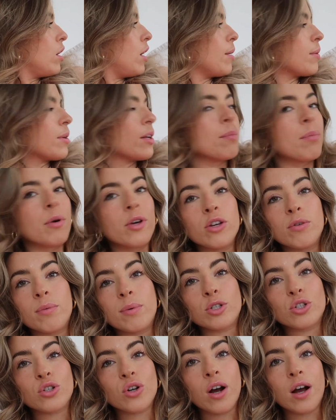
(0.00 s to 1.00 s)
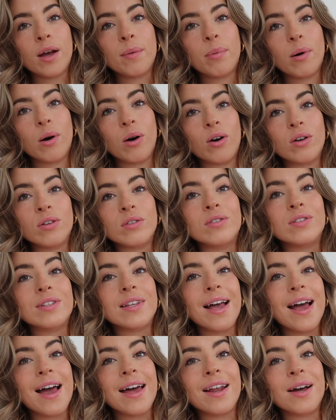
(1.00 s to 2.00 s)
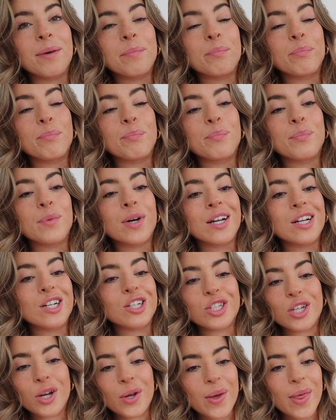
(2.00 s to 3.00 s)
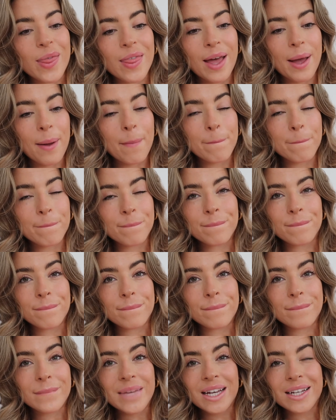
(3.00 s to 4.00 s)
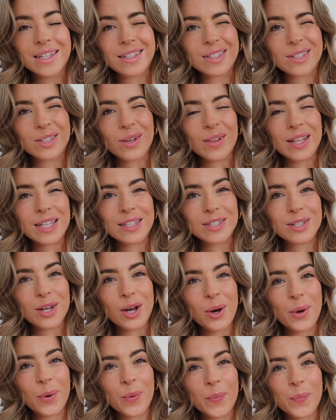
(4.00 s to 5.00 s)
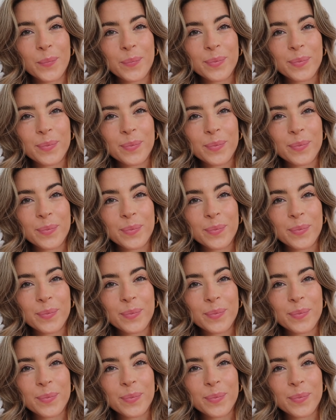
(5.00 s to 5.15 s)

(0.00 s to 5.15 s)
I'm going to put you on my tripods and I'm going to show you them. So let's go.